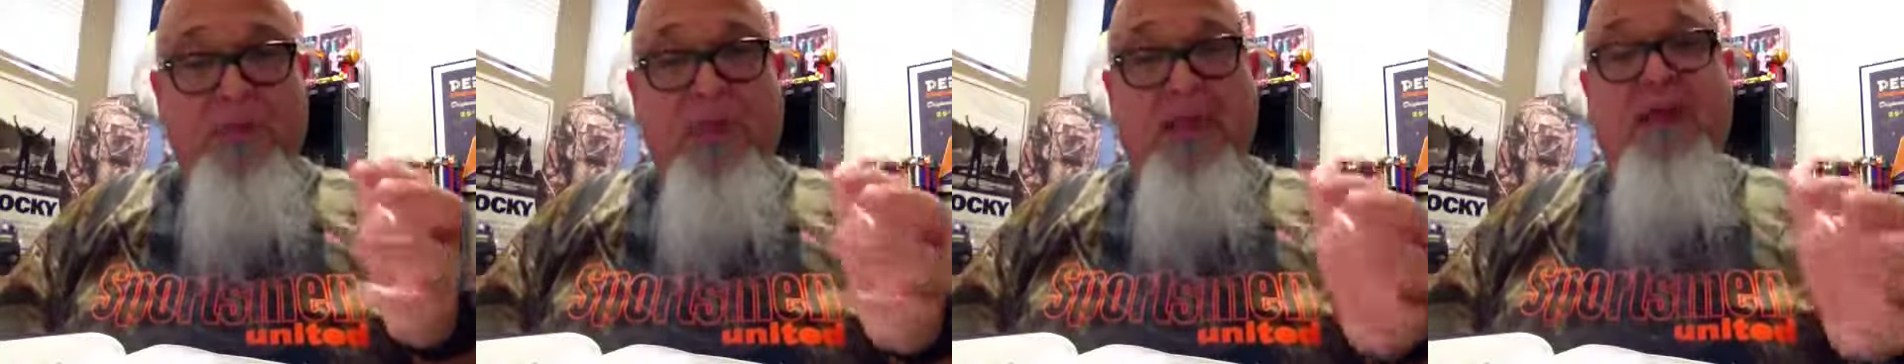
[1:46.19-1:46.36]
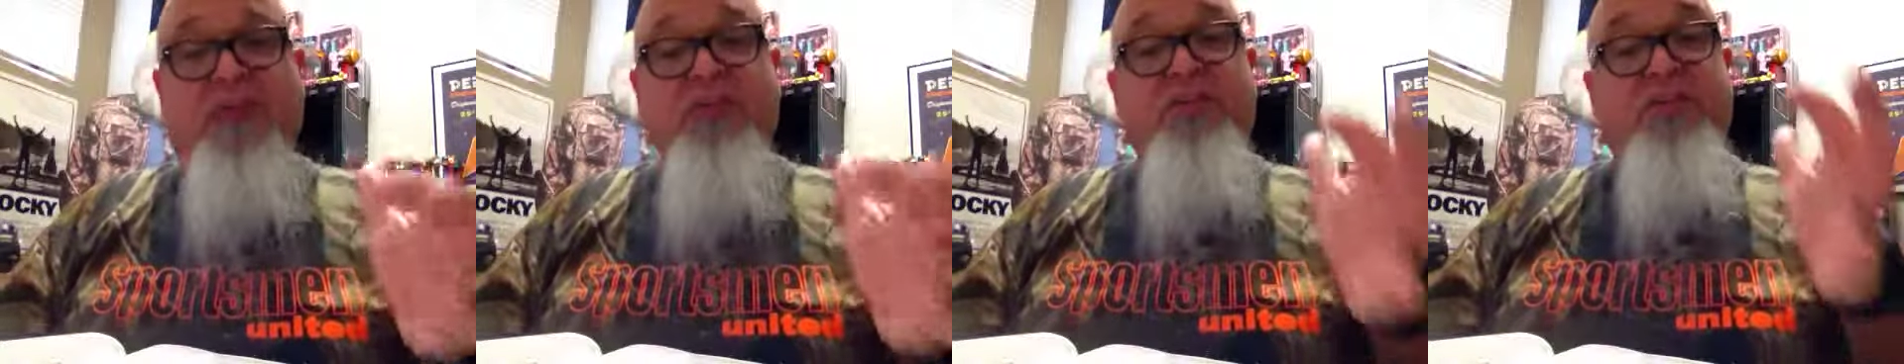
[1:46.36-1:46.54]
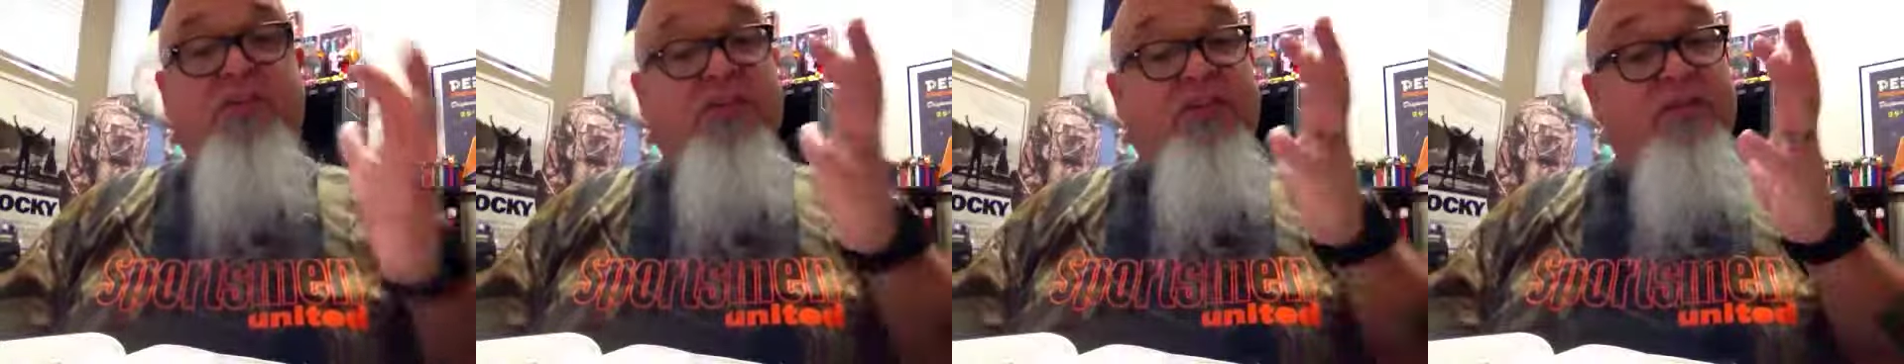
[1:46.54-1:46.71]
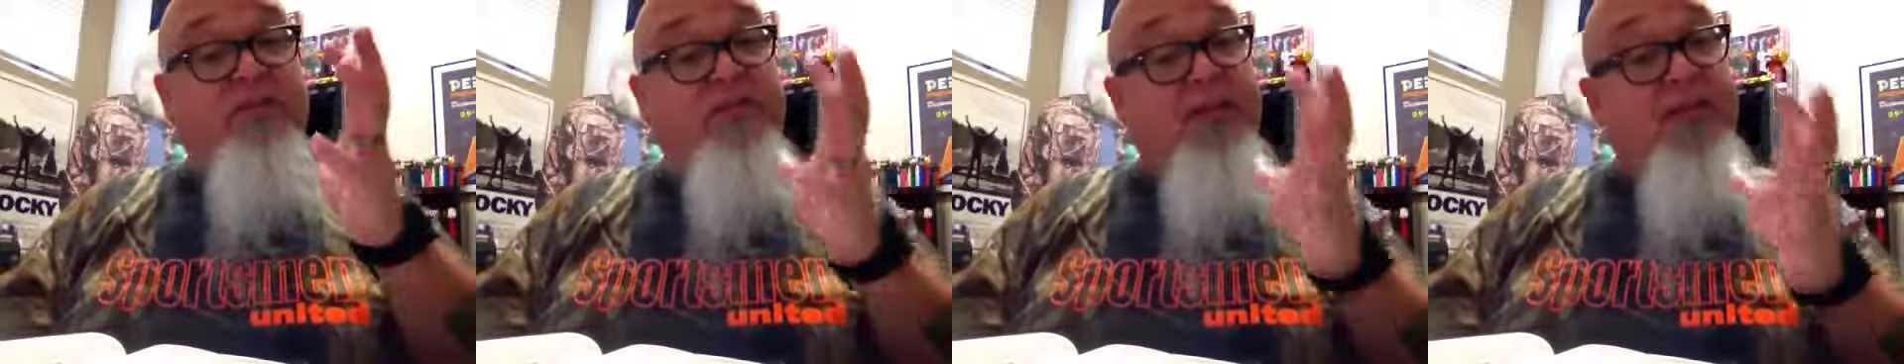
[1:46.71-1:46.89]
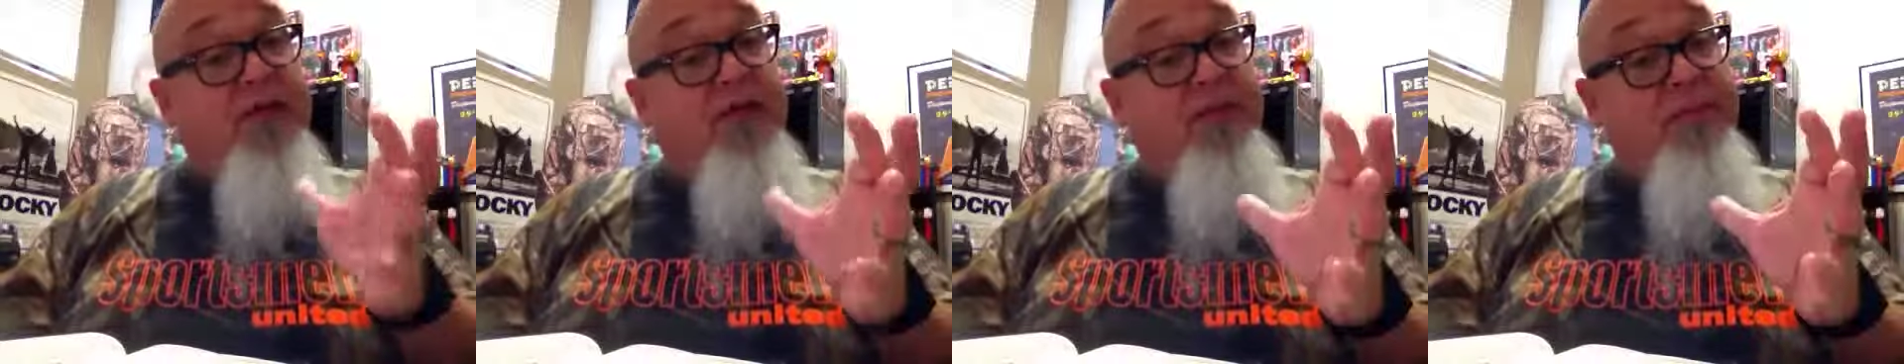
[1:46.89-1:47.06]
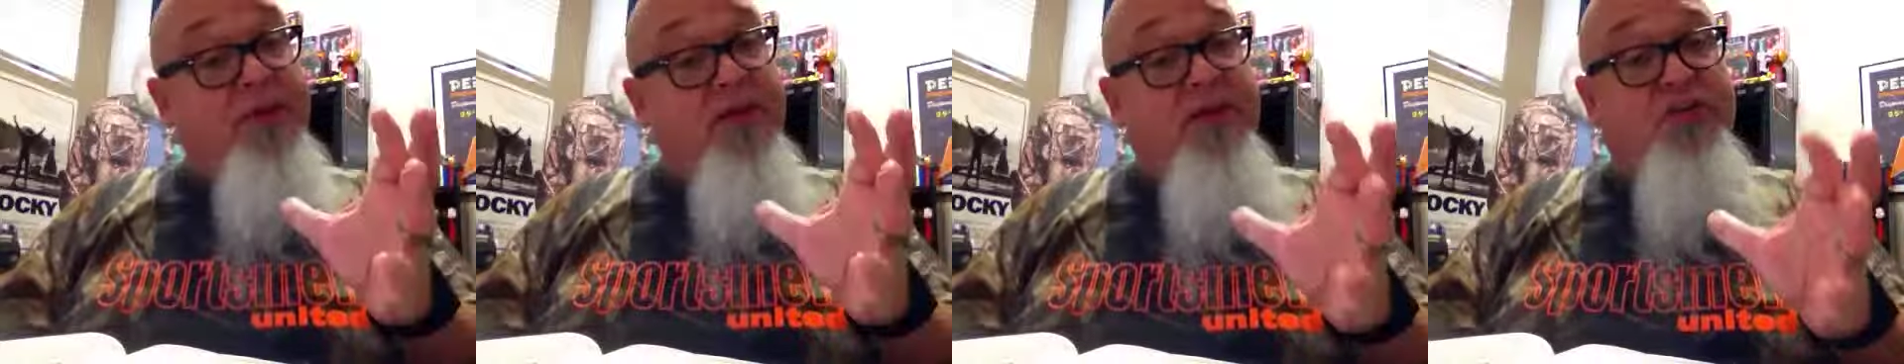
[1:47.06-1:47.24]
beast and its
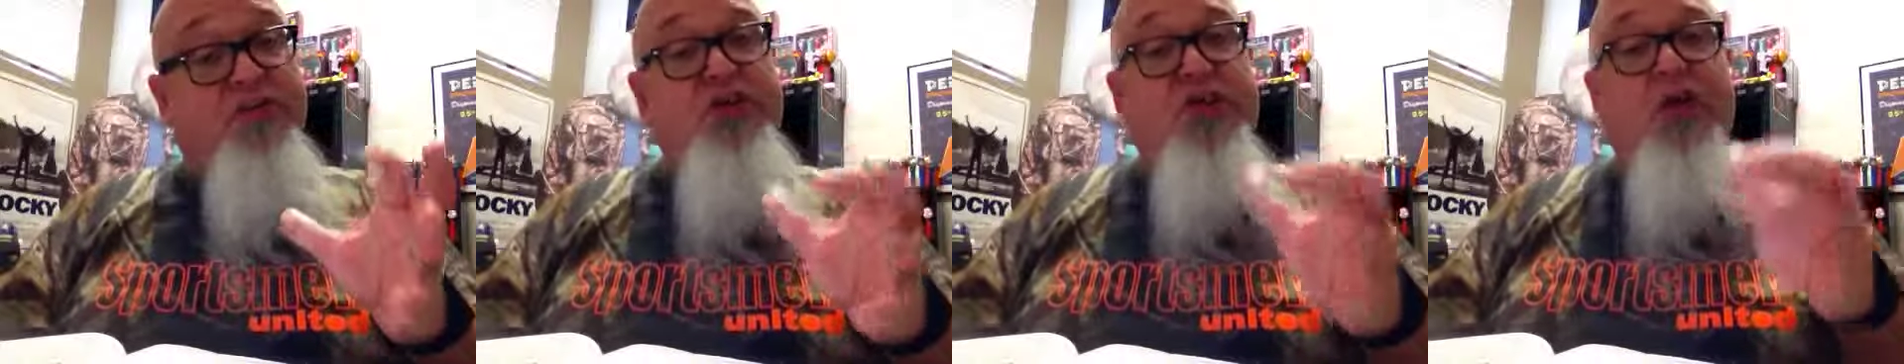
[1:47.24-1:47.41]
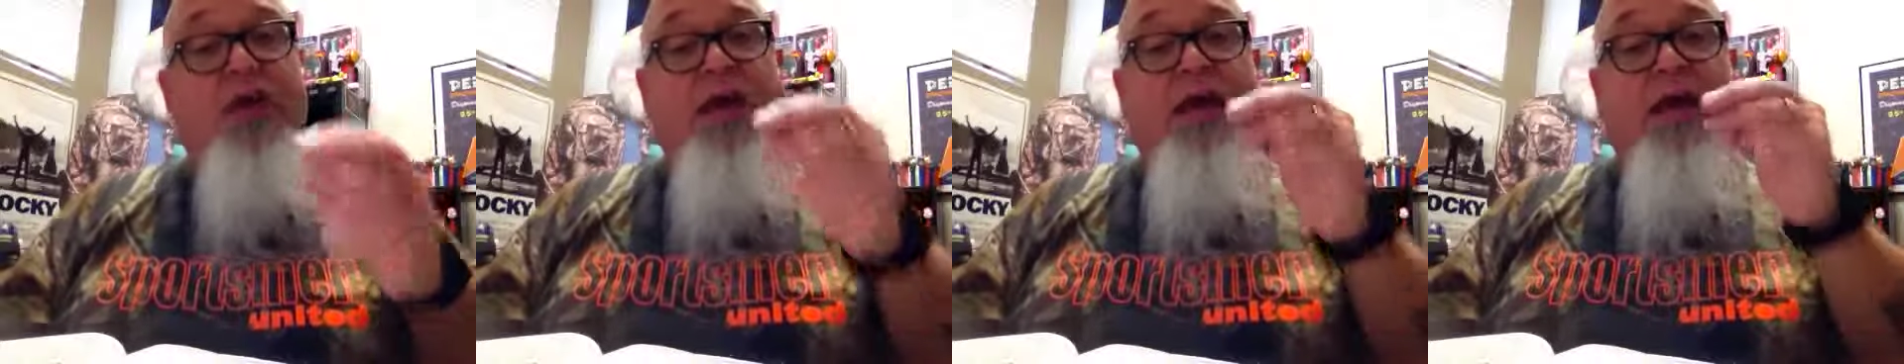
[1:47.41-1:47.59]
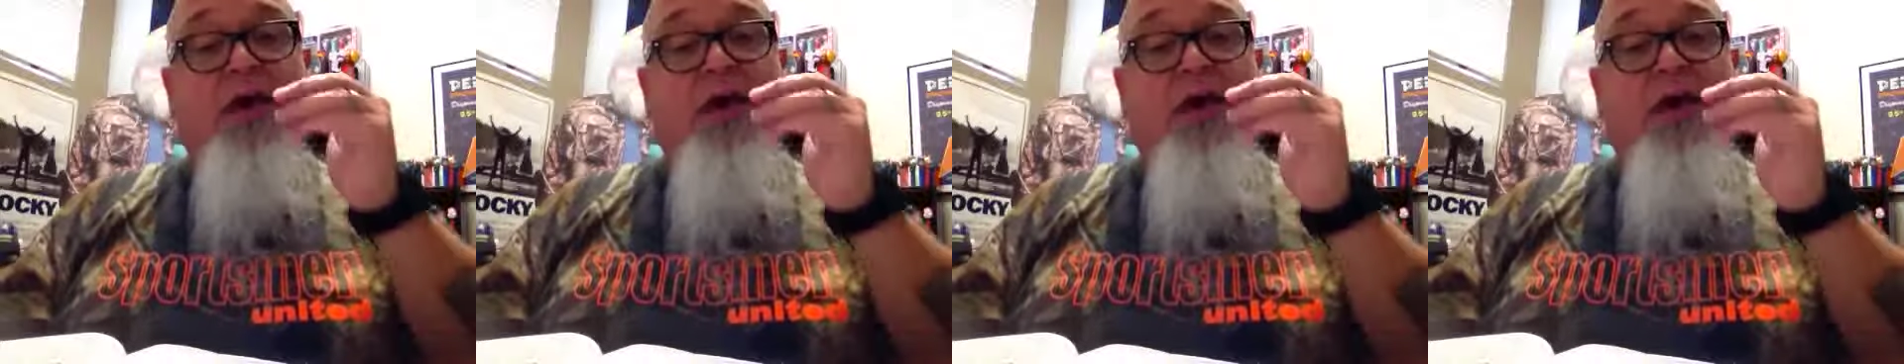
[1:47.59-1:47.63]
image,